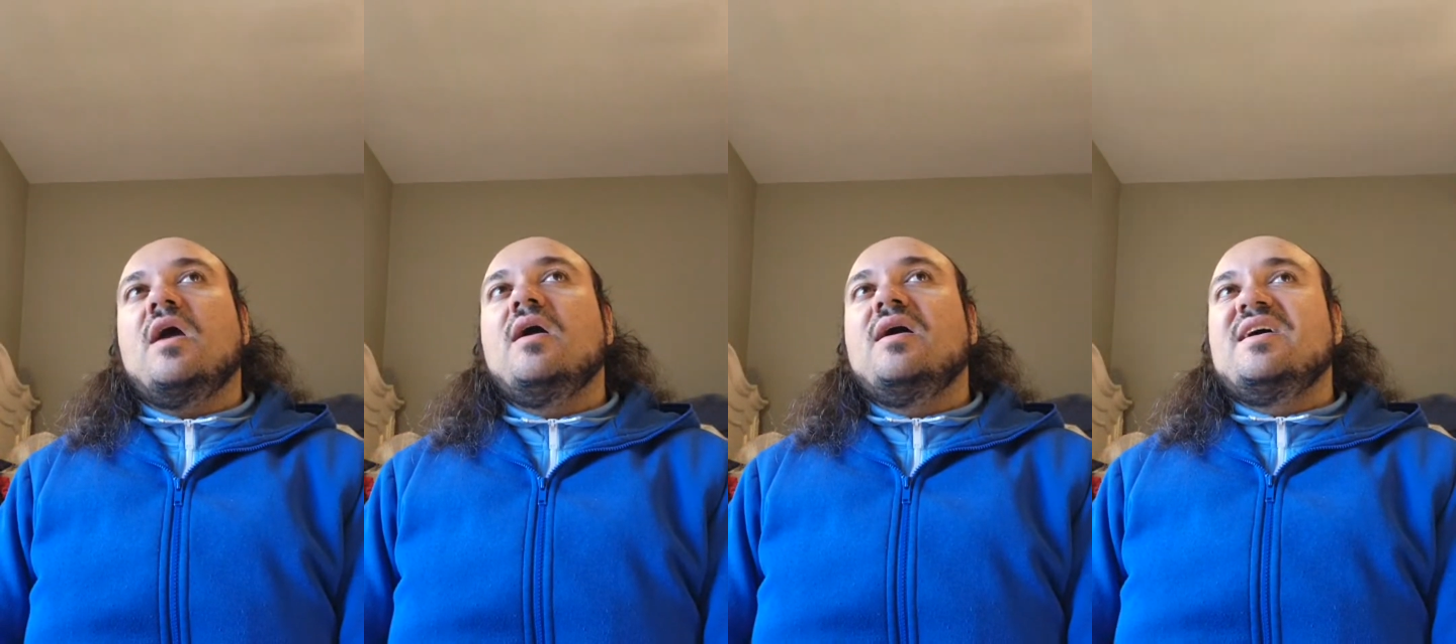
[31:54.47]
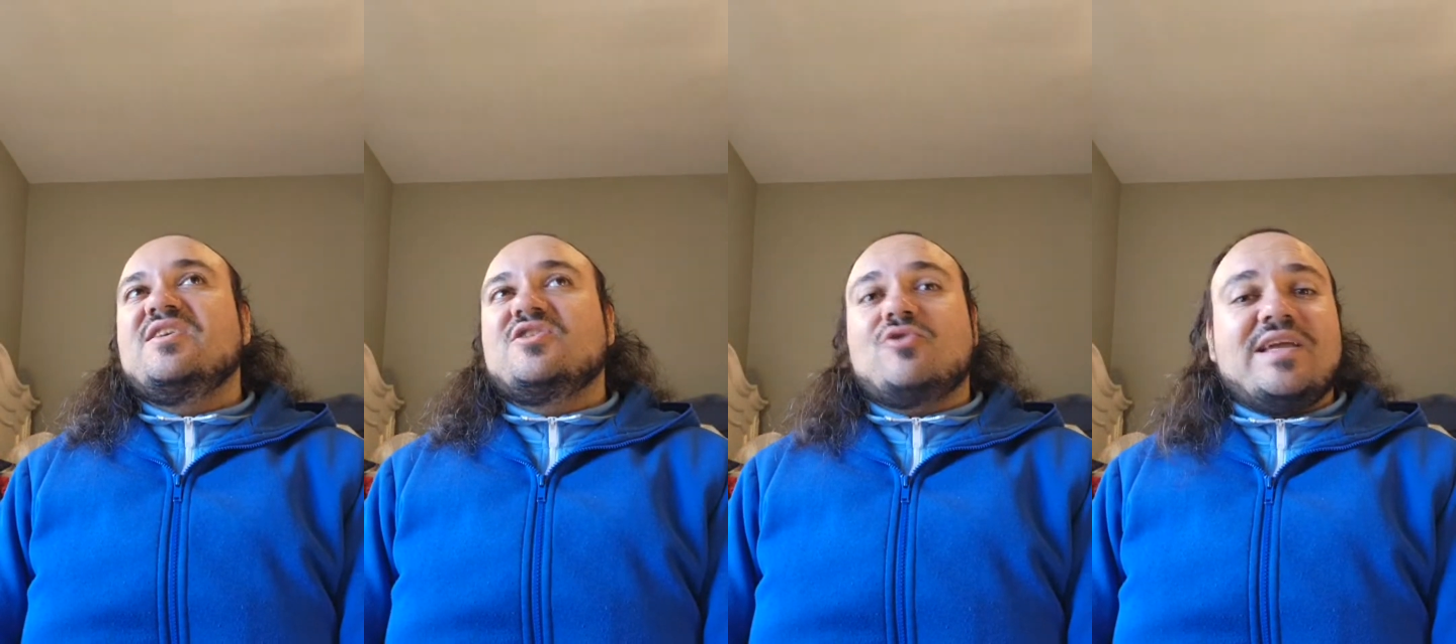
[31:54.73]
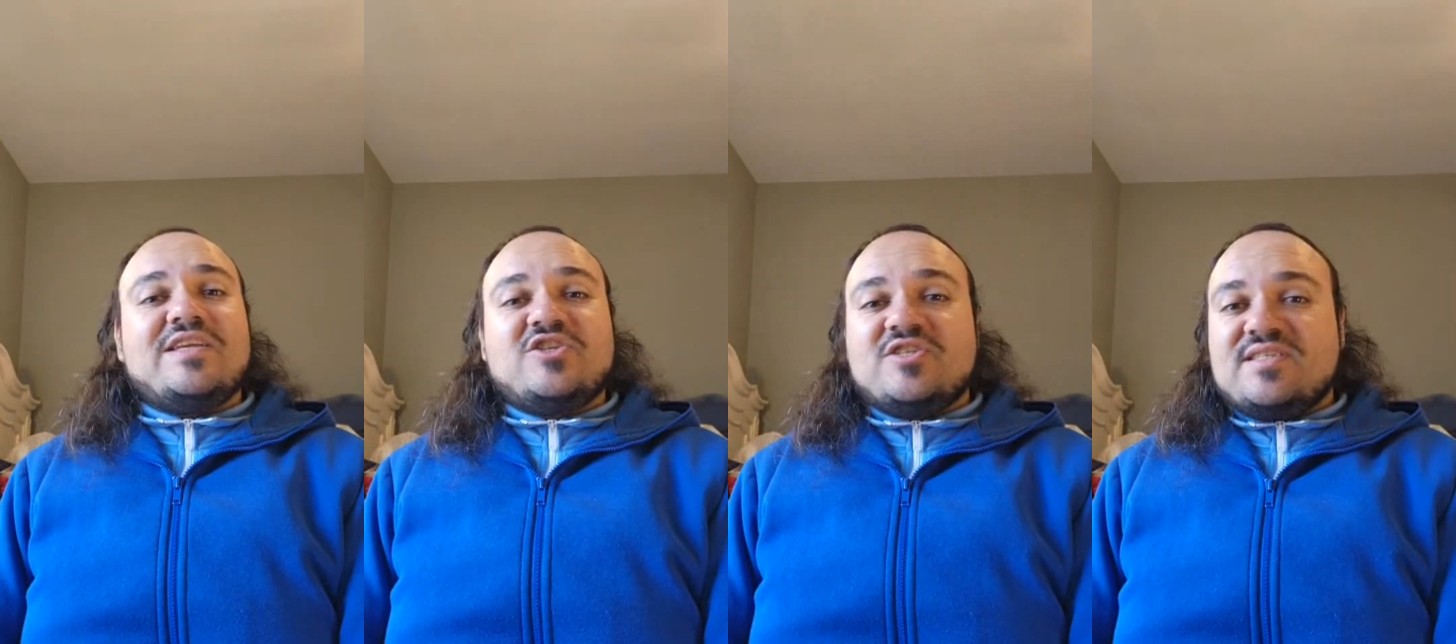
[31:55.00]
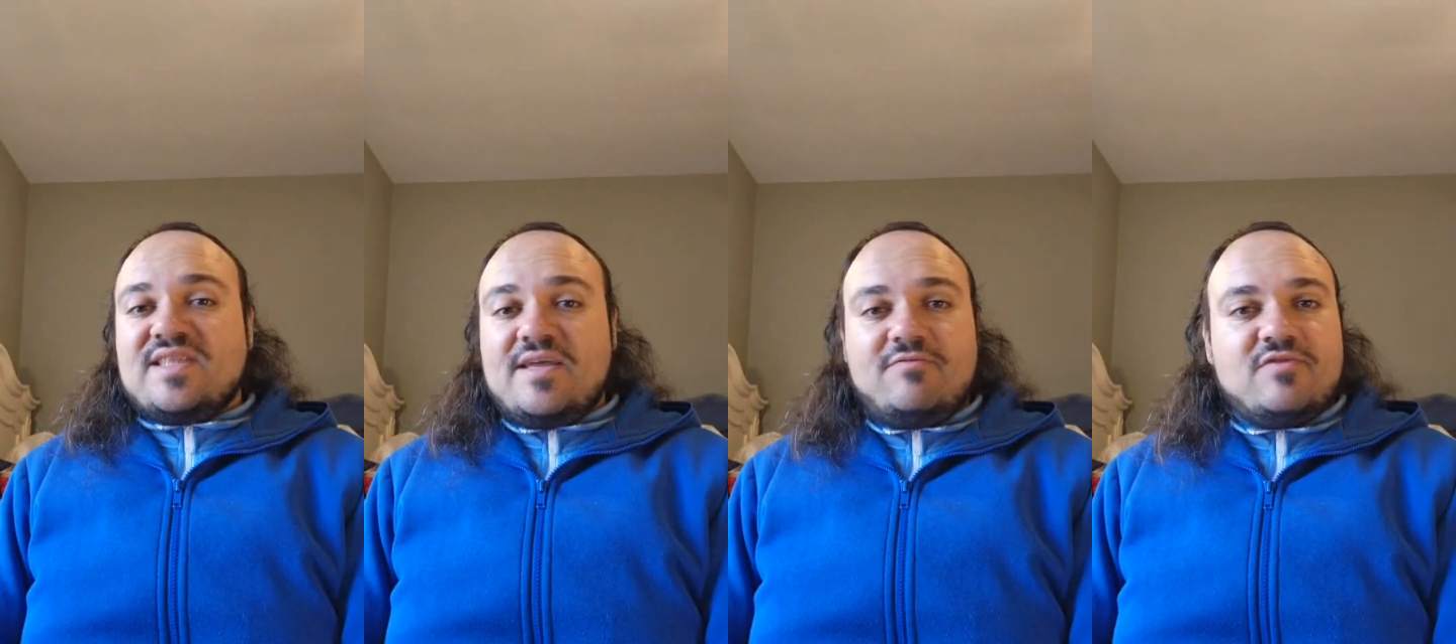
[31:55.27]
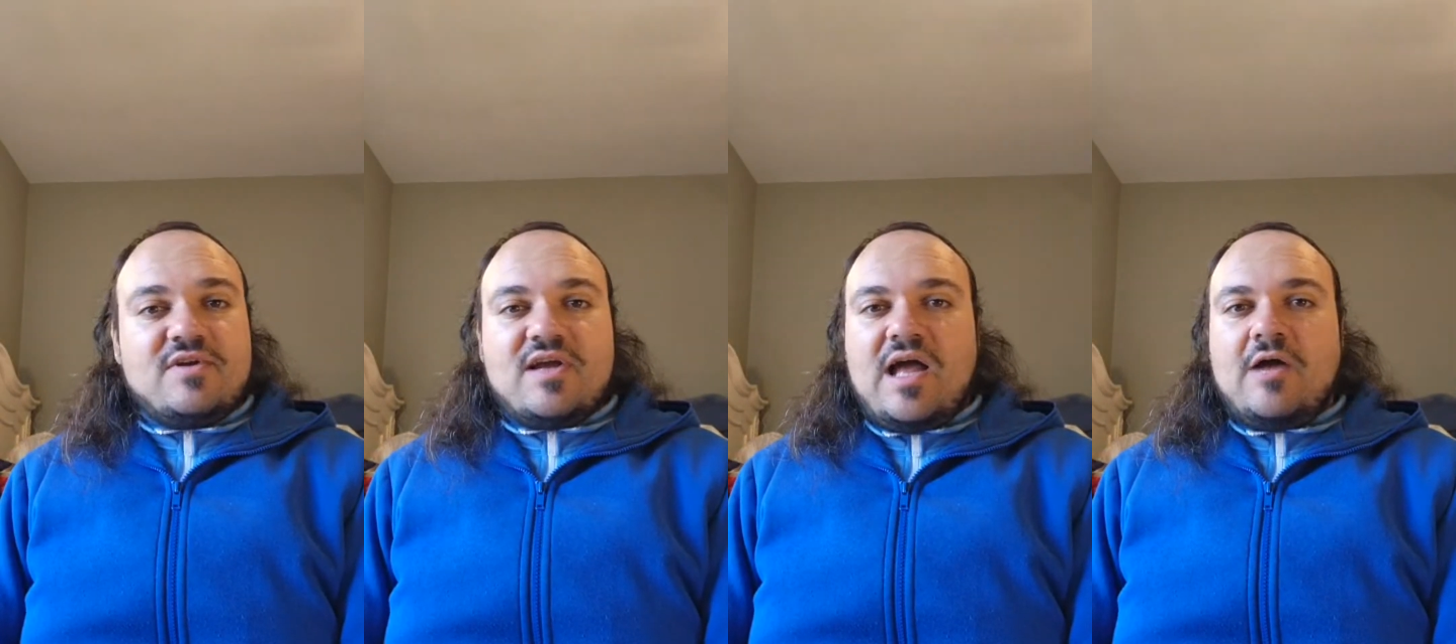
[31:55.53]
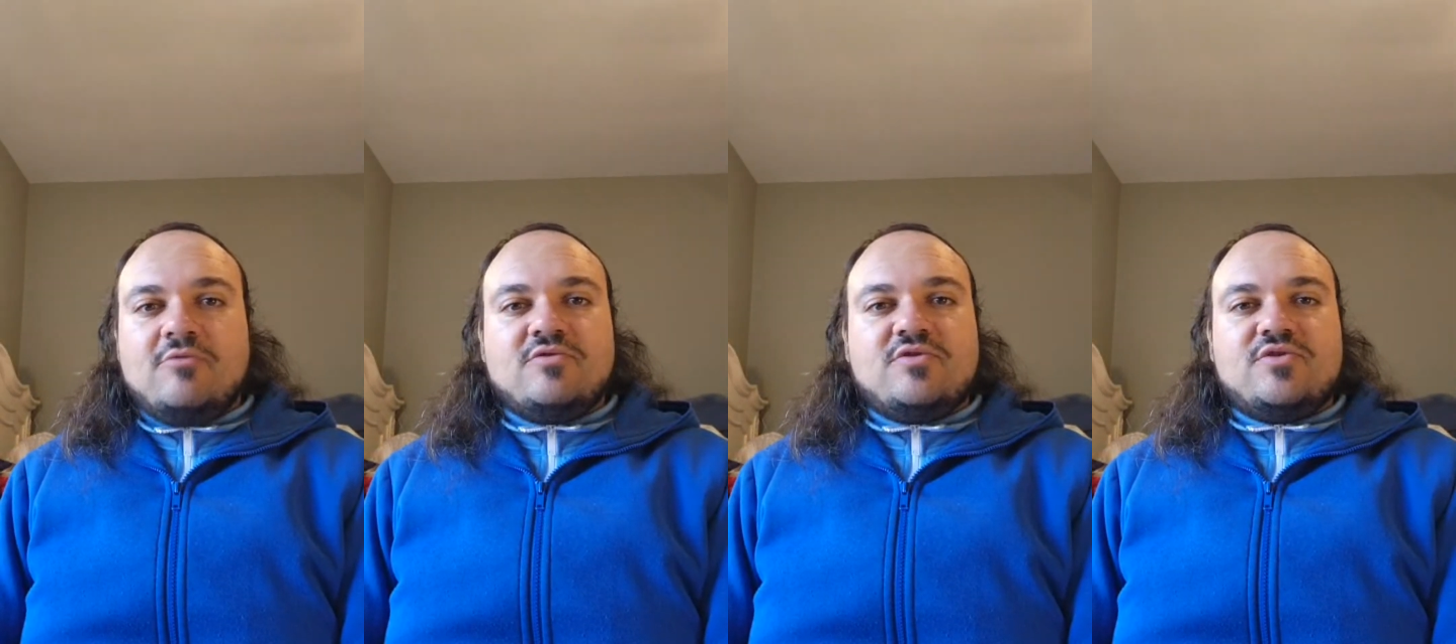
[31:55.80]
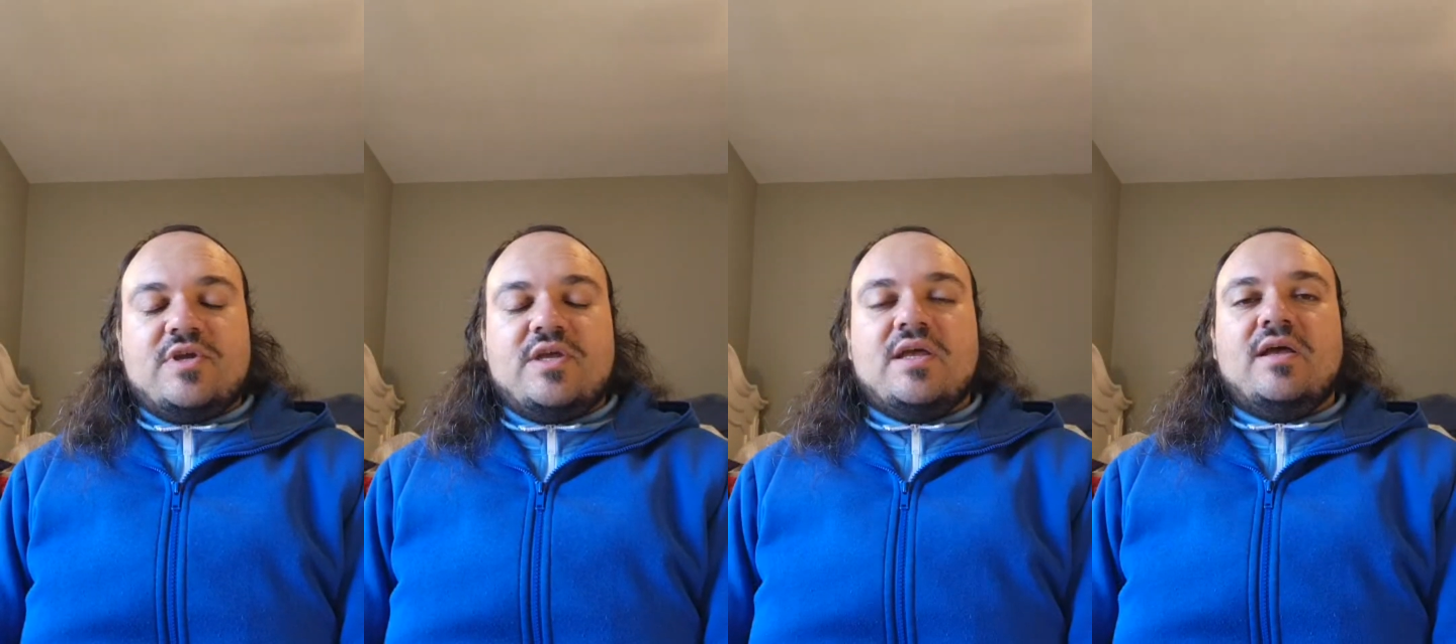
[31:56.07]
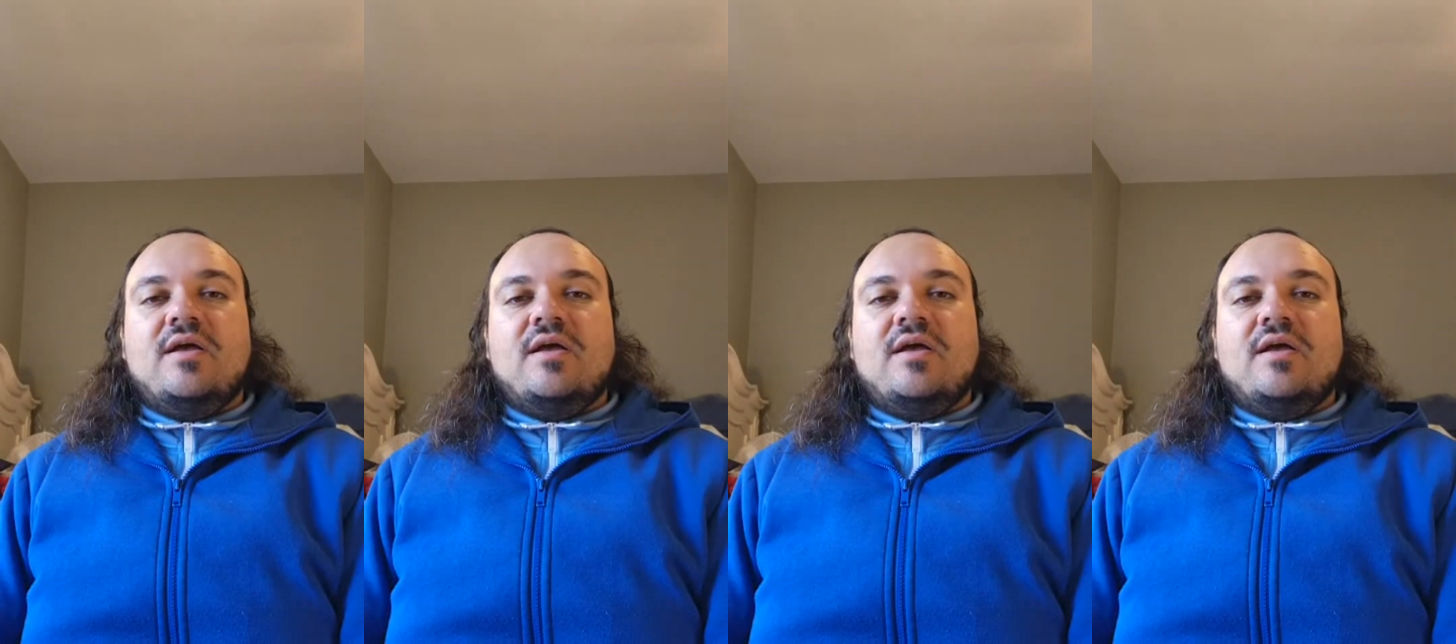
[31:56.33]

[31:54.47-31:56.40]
So I just left the country.